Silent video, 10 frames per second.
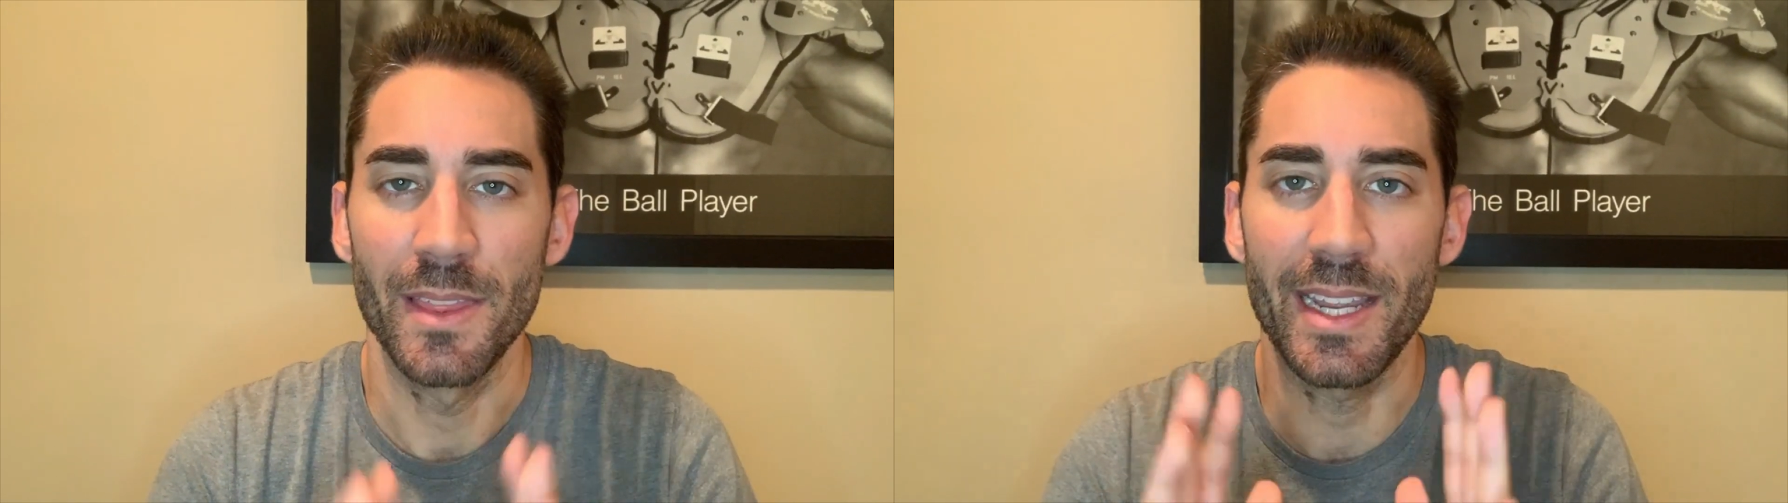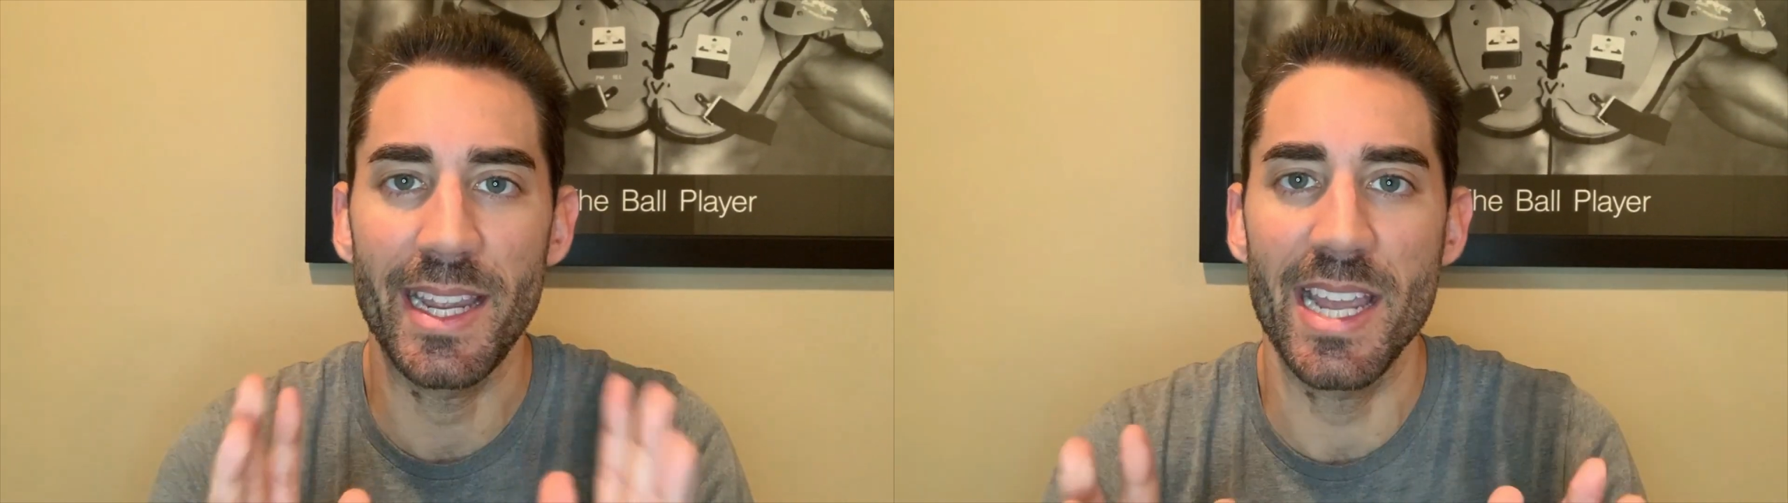
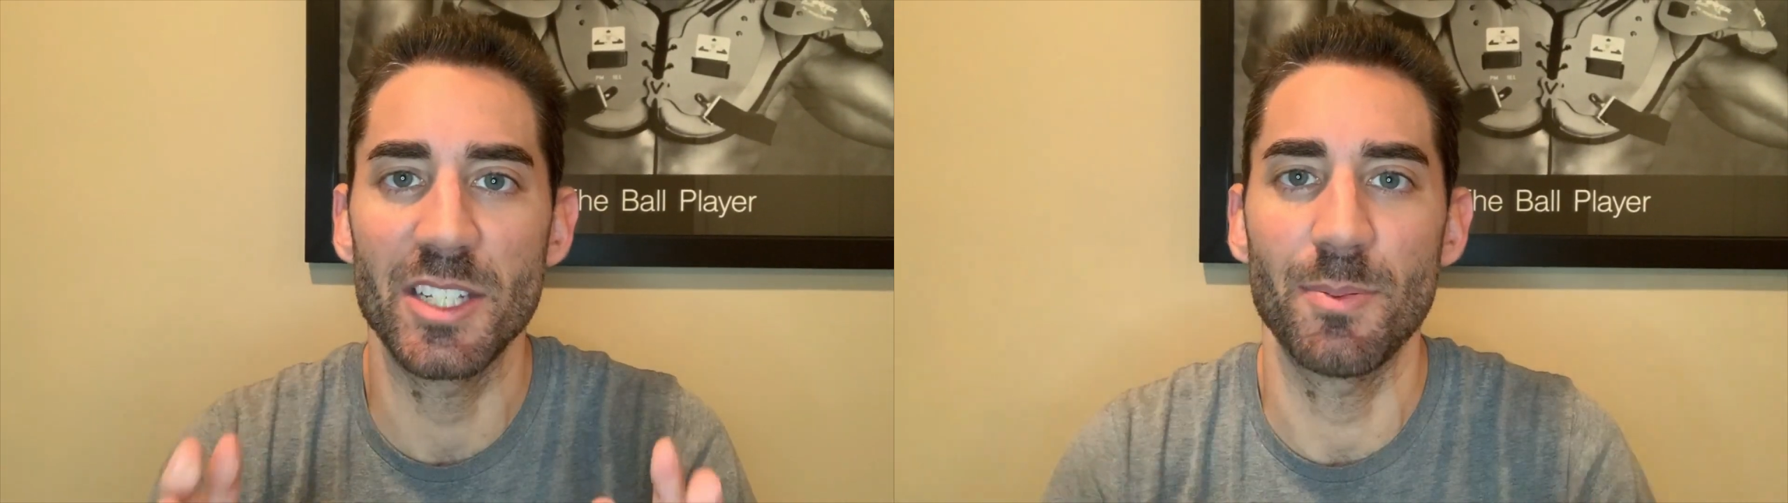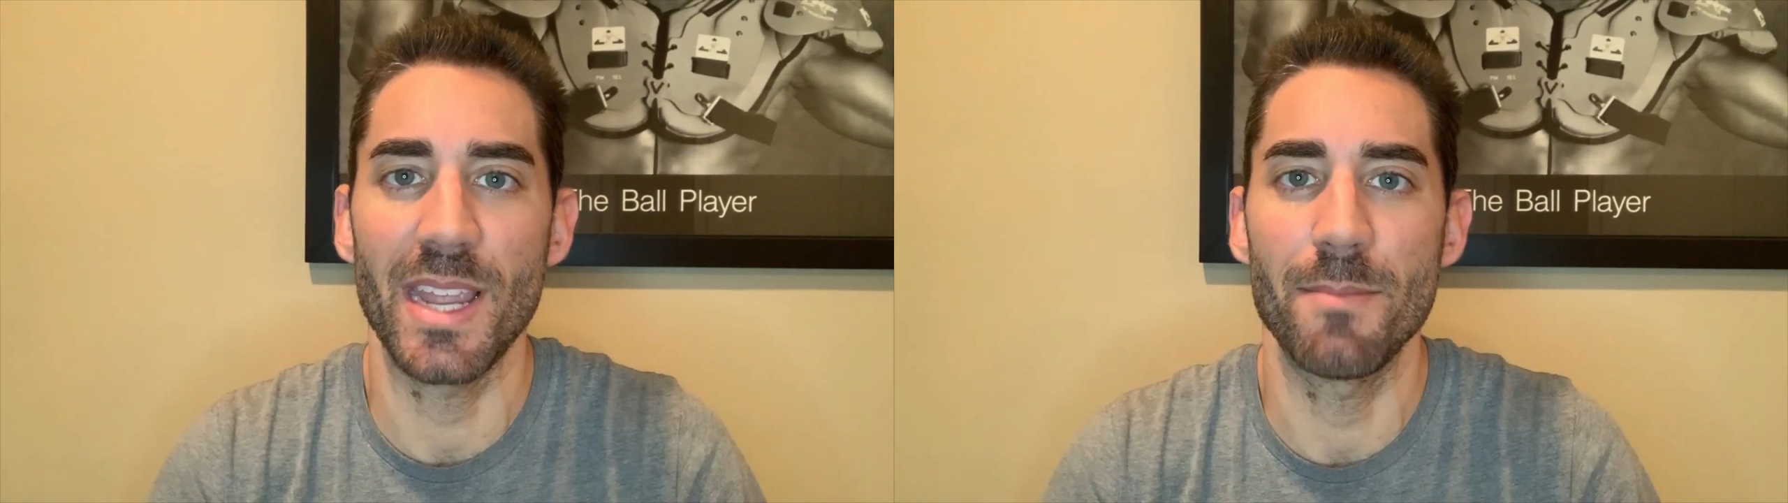the
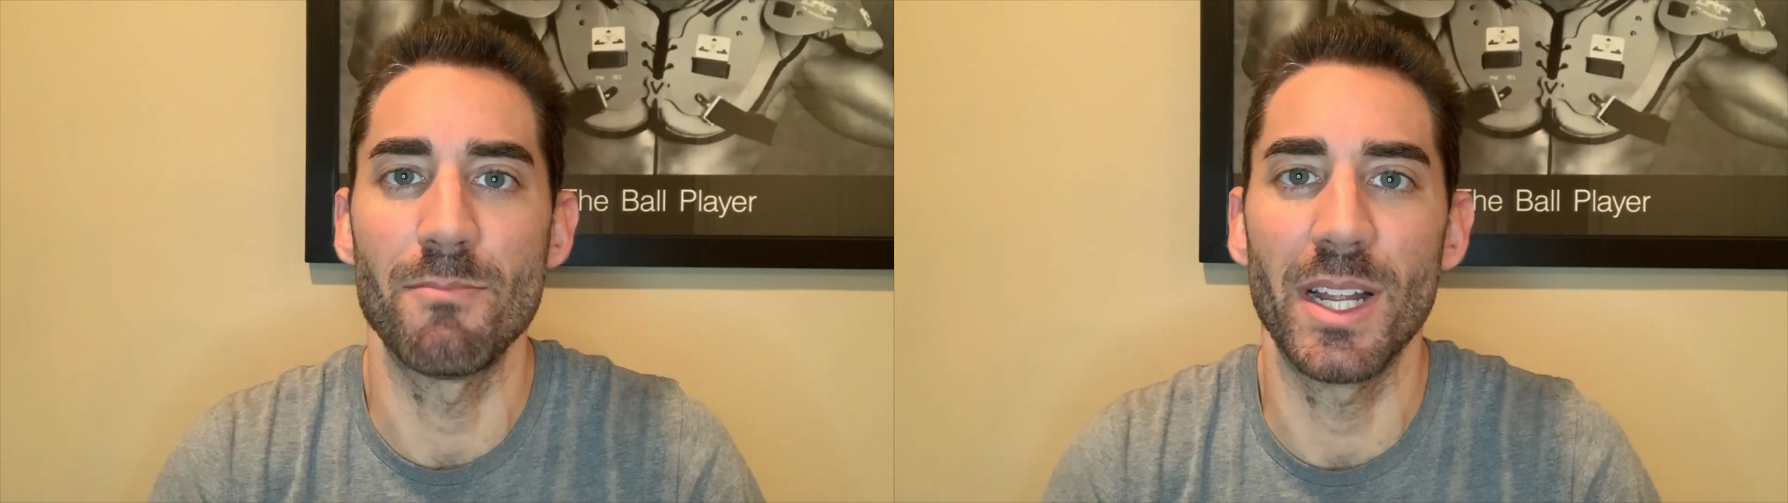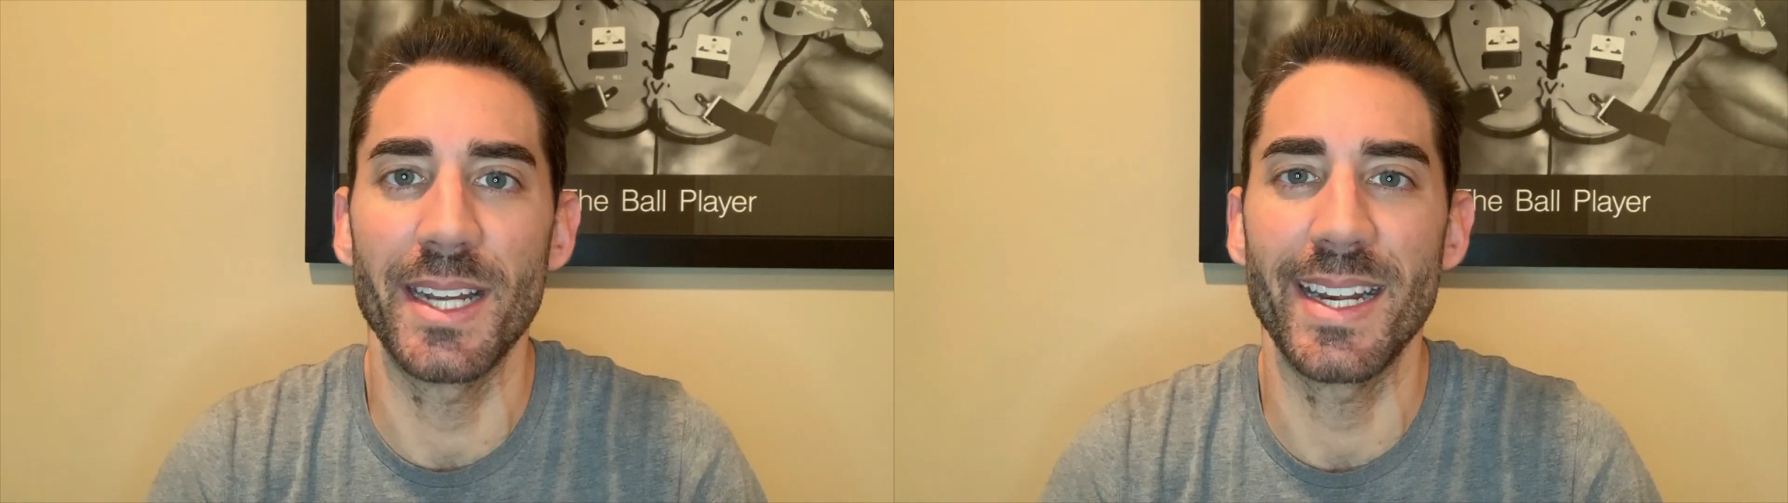ESPN
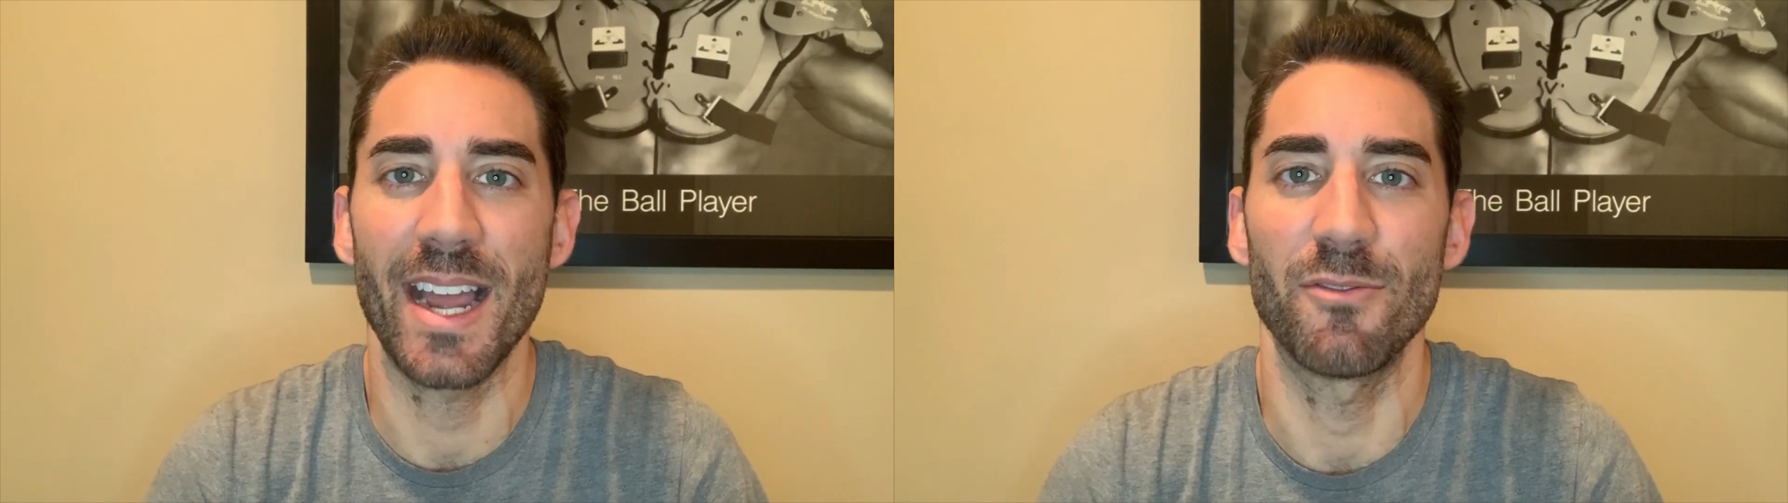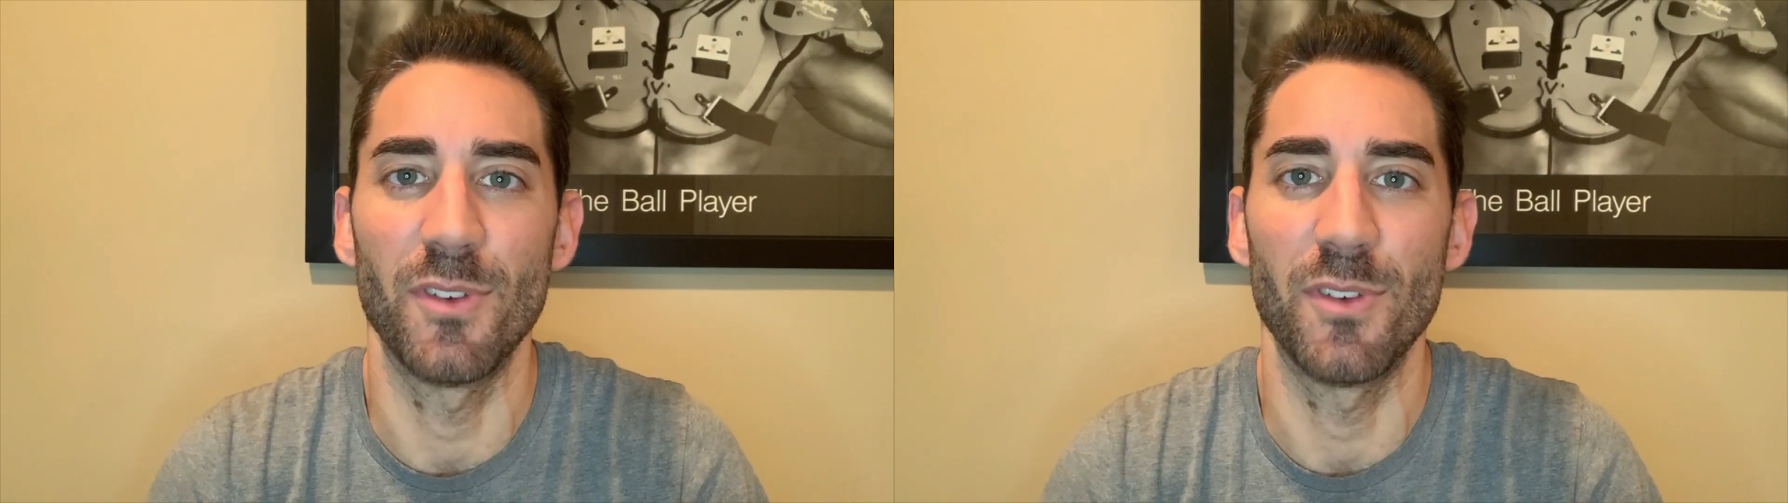Monday Night